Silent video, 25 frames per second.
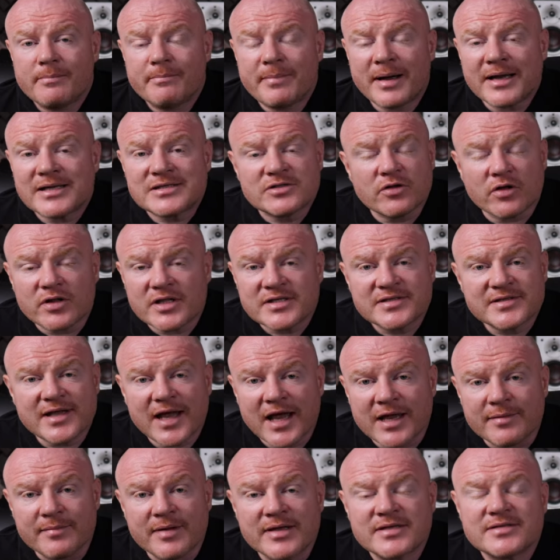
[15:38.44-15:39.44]
But it's not the
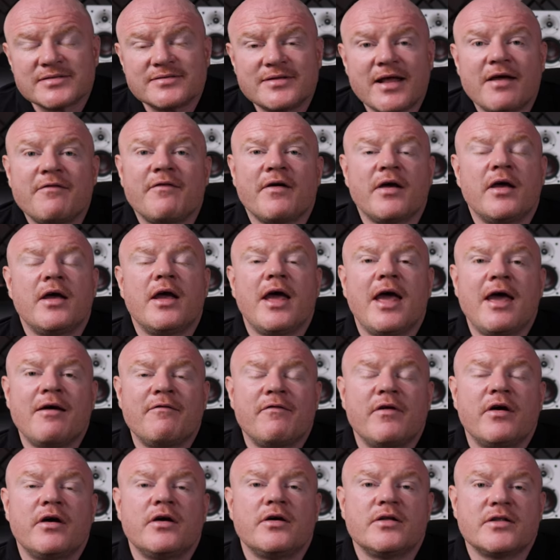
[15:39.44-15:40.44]
same. It's never,
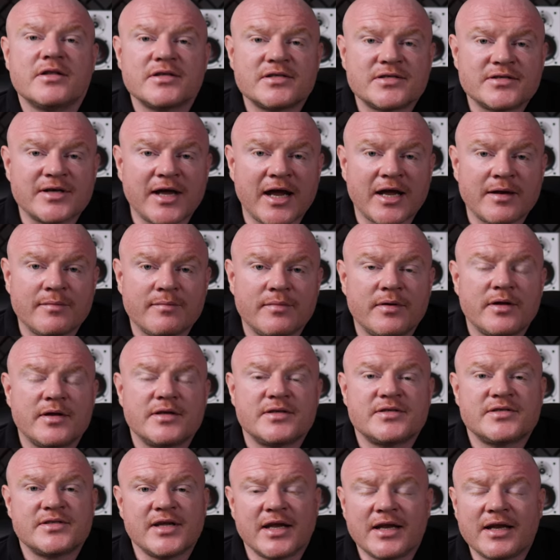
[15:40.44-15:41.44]
ever the same.
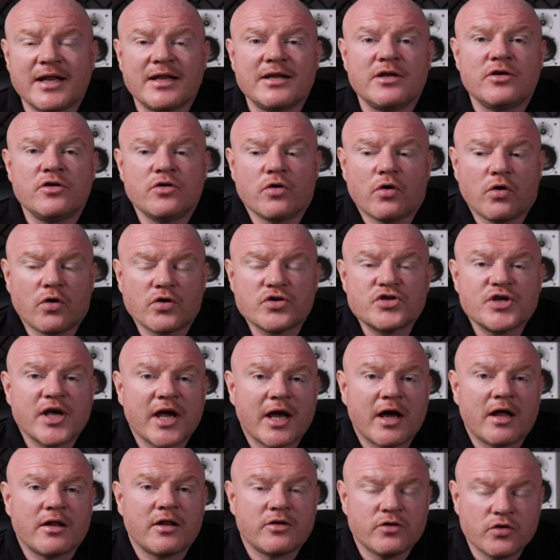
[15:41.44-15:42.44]
Sitting in your
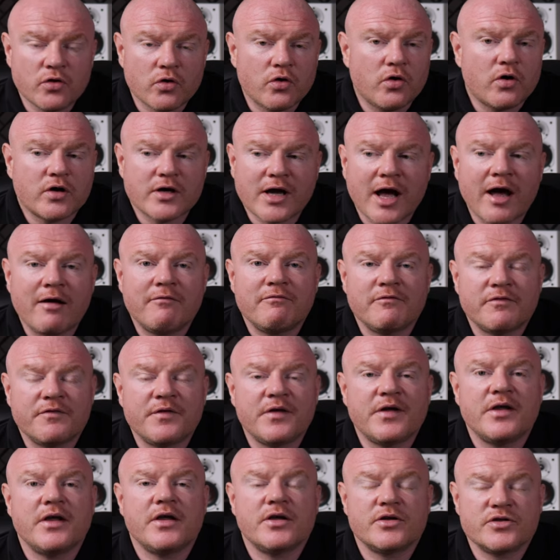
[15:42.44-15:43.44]
chair, your
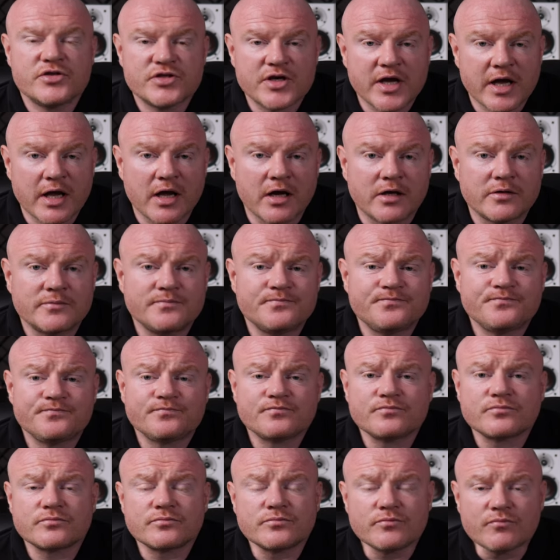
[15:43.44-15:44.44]
comfy chair,
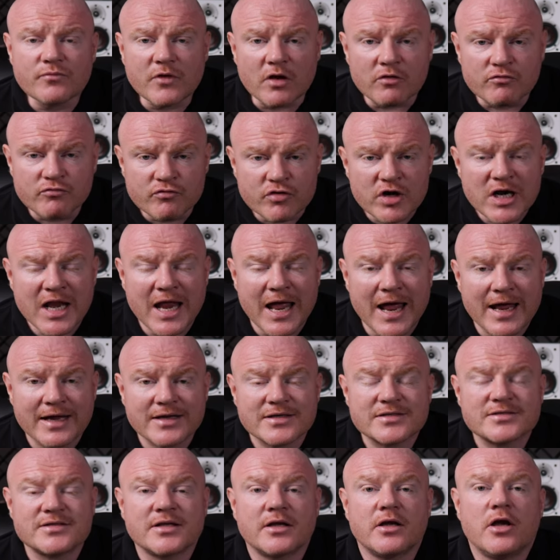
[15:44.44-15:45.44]

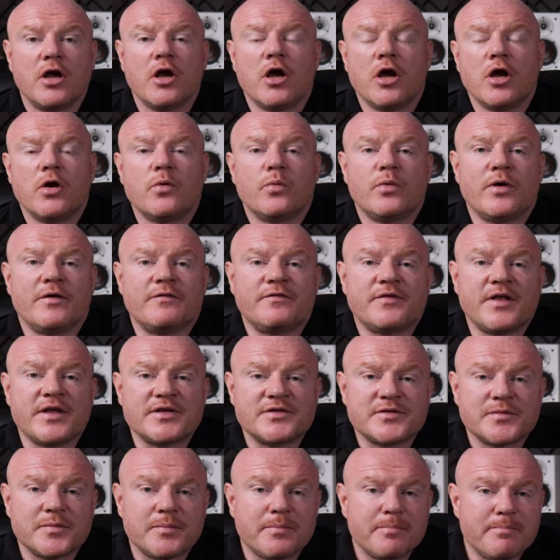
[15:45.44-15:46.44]
relaxed with
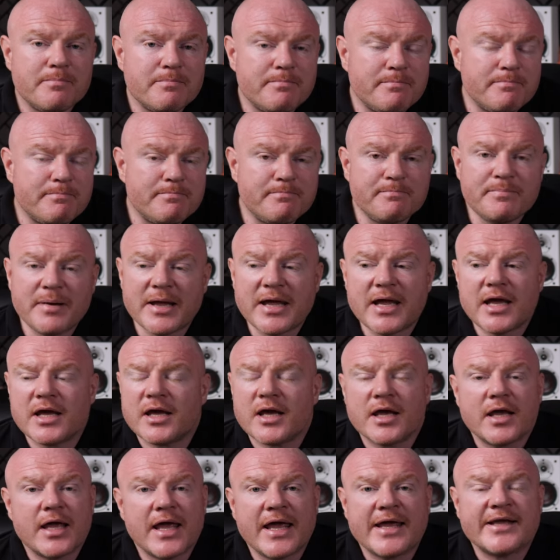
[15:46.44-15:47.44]
this
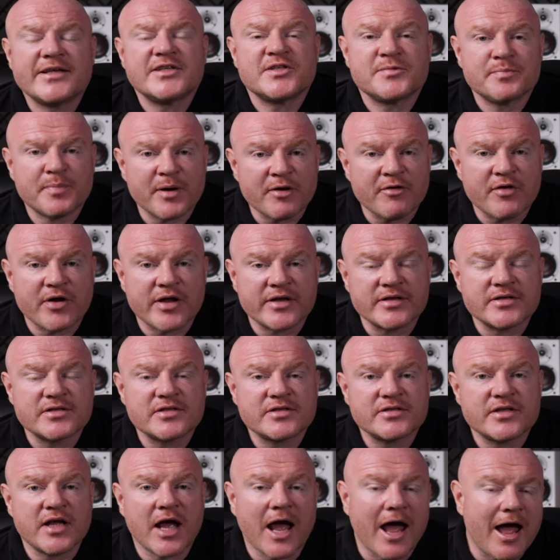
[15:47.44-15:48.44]
big
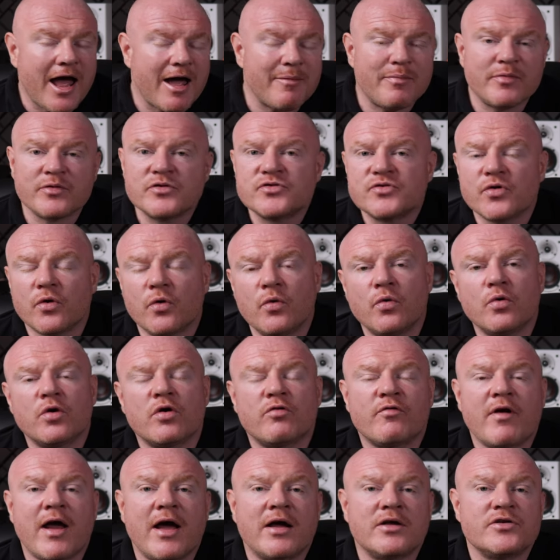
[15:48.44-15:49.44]
experience that happens all
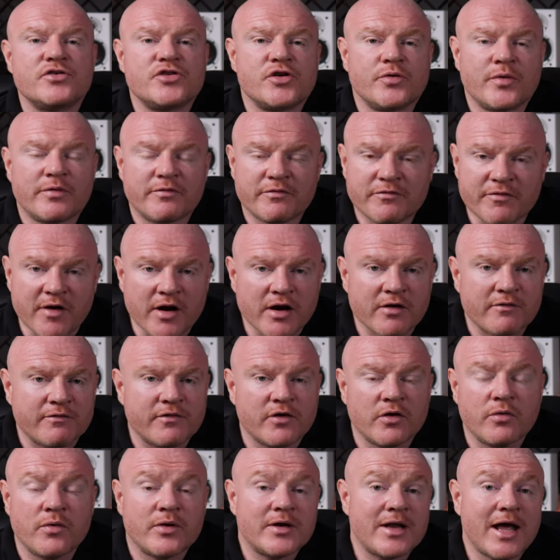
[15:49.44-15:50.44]
around you, in front
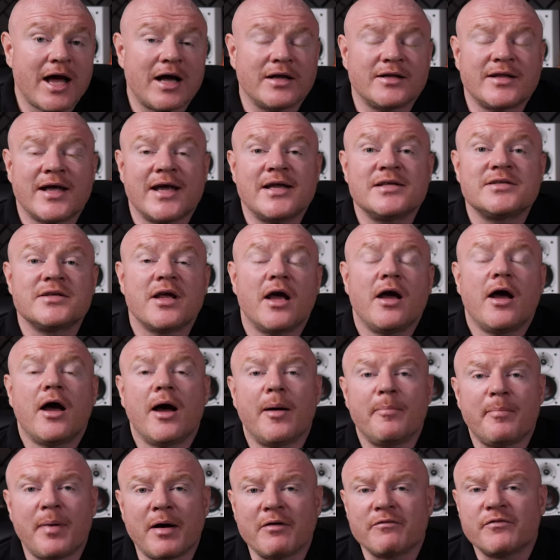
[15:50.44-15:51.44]
of you, and nowadays
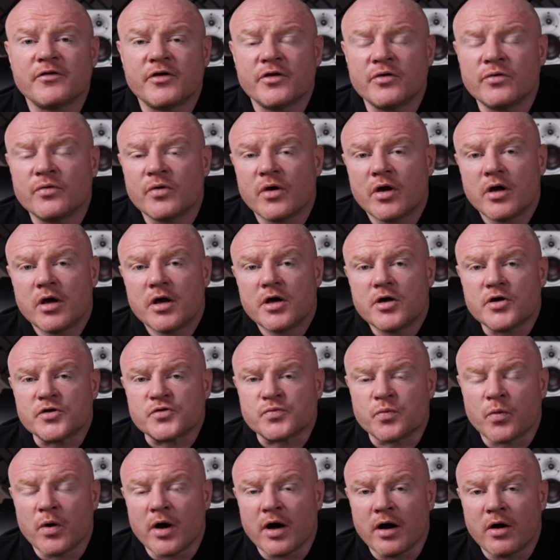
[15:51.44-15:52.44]
above you
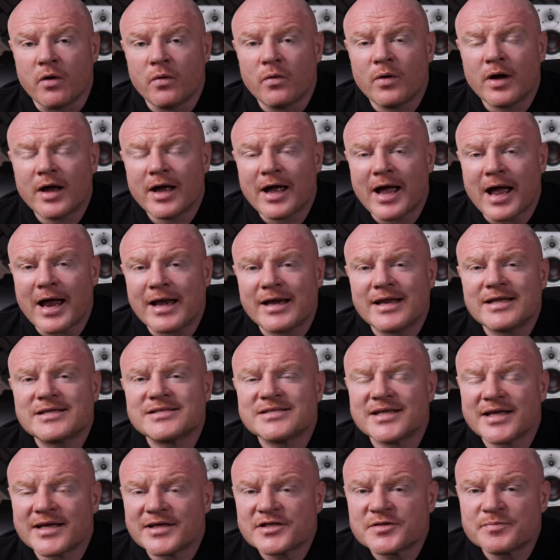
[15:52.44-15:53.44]
as well. And
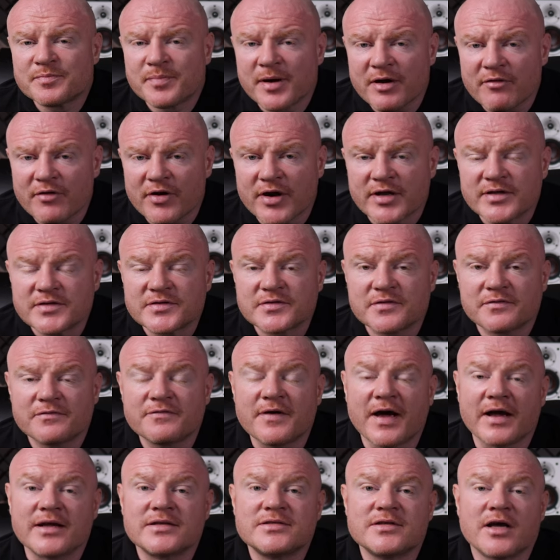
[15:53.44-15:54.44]
it's the experience
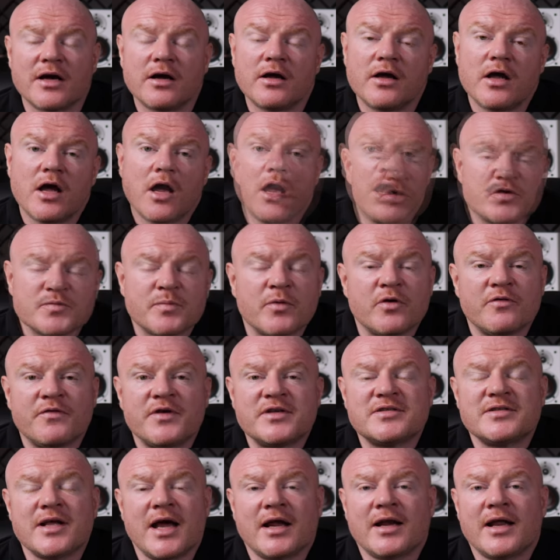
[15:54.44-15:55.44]
factor. Most
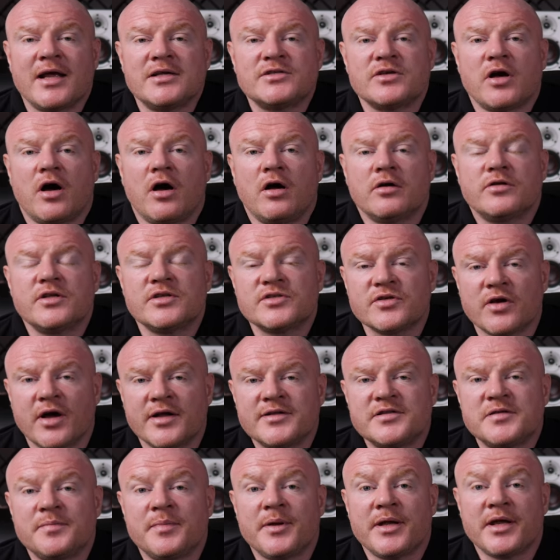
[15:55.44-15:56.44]
movies nowadays are
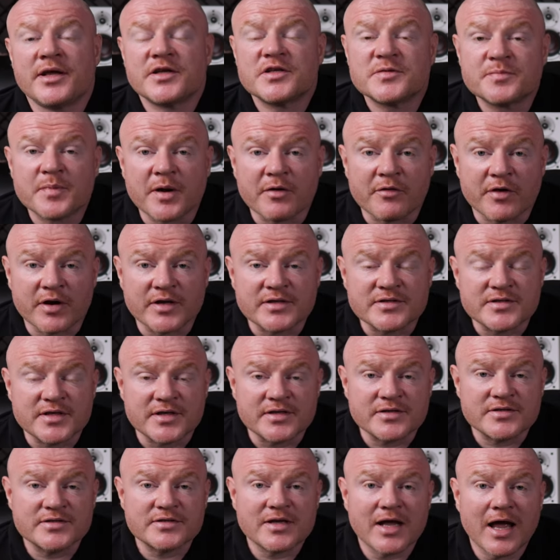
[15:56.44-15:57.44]
designed to be
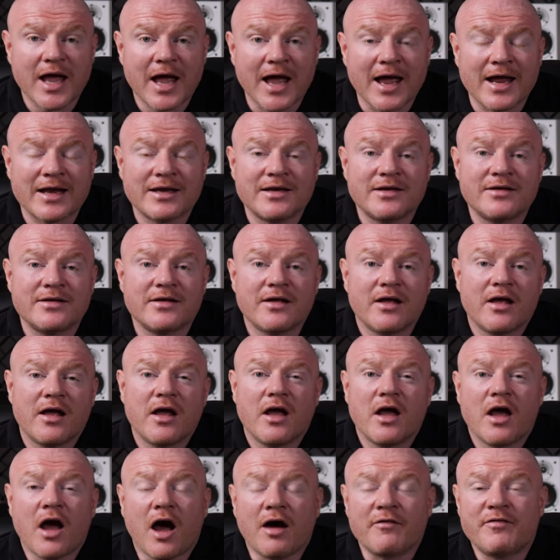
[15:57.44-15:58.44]
experiences. And
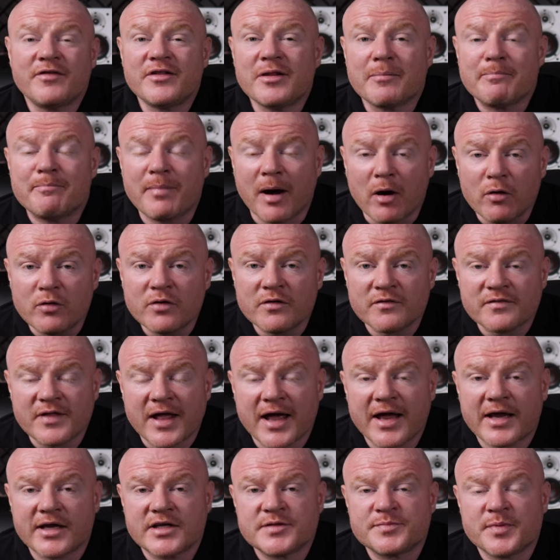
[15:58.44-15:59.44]
I think the bulk of
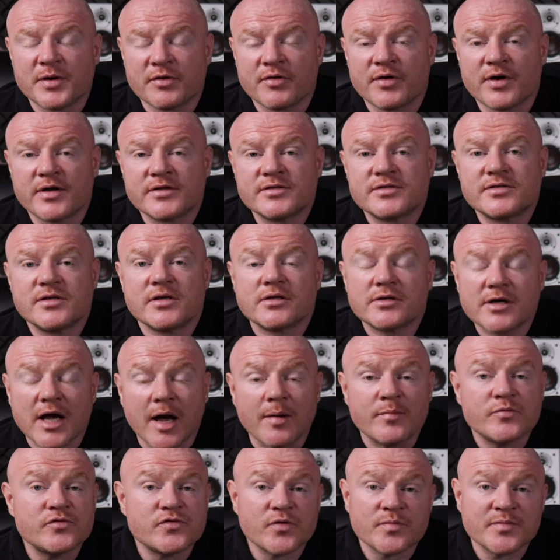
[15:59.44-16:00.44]
that experience
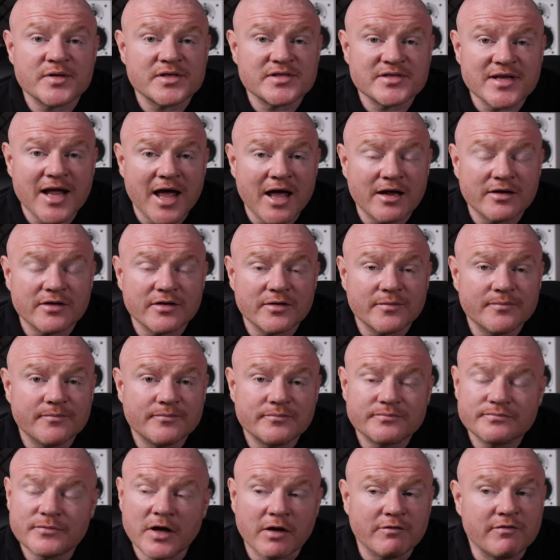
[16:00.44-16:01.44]
comes from the sound.
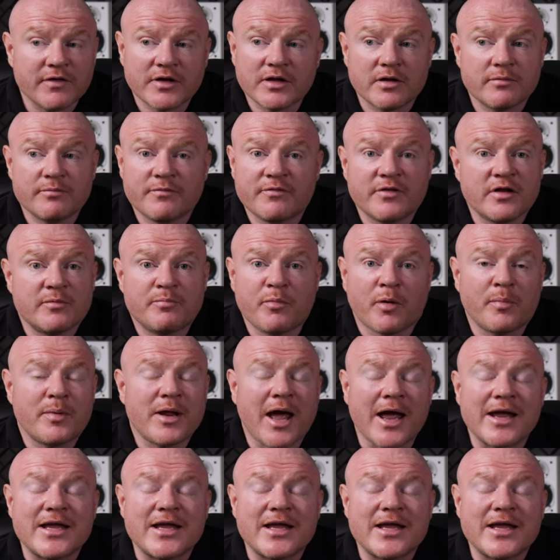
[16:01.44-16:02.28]
I think probably